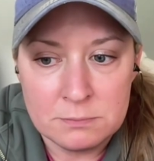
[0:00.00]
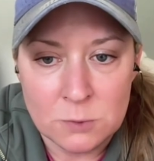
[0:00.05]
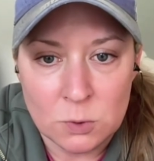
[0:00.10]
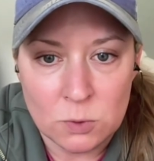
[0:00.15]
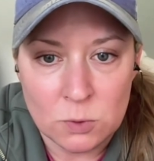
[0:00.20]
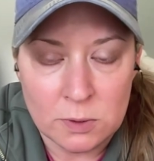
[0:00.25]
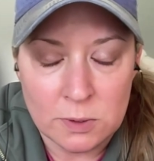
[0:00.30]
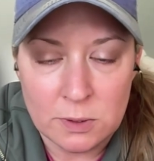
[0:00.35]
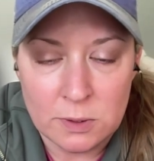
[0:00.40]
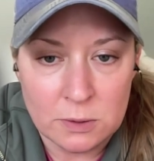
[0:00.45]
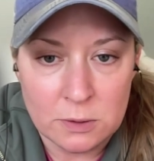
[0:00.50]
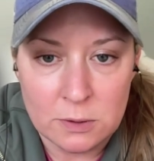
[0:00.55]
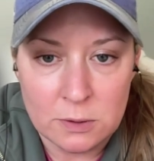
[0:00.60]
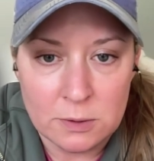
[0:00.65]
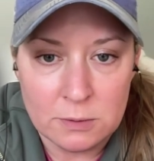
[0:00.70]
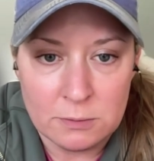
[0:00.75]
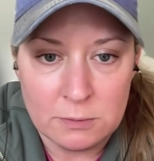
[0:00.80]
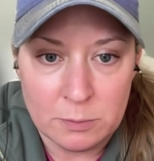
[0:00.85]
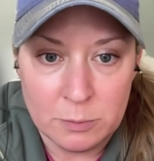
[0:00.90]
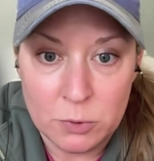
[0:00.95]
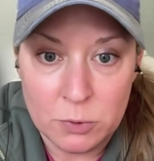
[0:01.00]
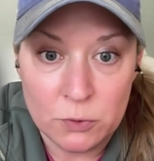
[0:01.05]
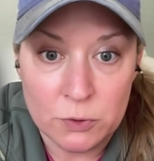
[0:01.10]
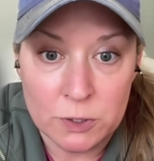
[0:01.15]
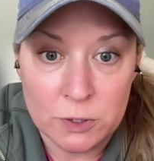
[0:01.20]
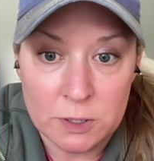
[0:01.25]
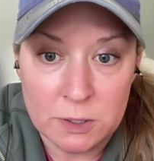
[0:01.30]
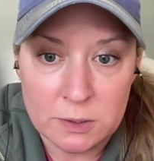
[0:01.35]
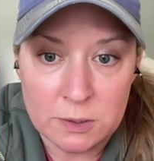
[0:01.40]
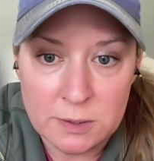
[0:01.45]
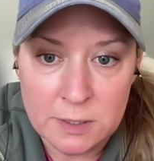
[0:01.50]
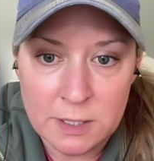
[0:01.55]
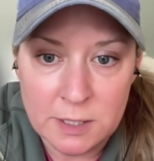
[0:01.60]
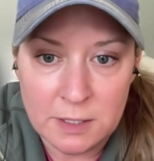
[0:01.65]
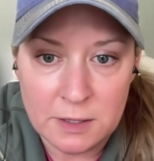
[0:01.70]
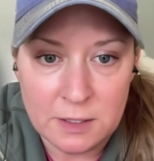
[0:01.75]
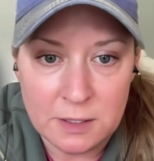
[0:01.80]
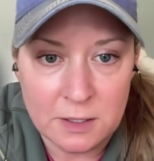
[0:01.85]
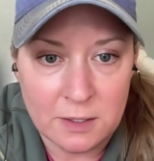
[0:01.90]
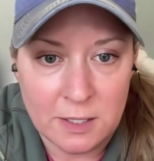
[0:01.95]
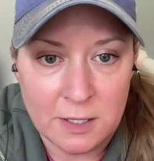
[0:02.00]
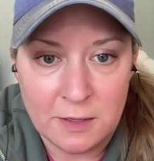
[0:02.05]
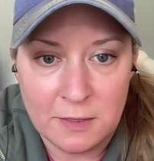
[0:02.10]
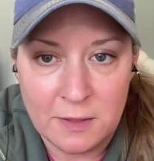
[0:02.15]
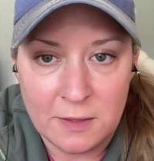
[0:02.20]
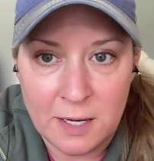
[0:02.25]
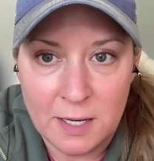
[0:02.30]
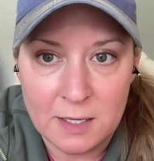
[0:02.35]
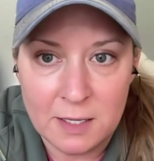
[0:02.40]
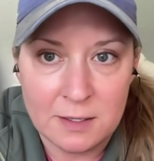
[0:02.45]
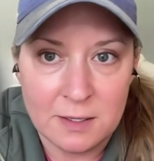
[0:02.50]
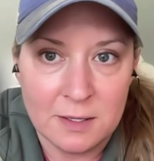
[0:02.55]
or computer, anything like that,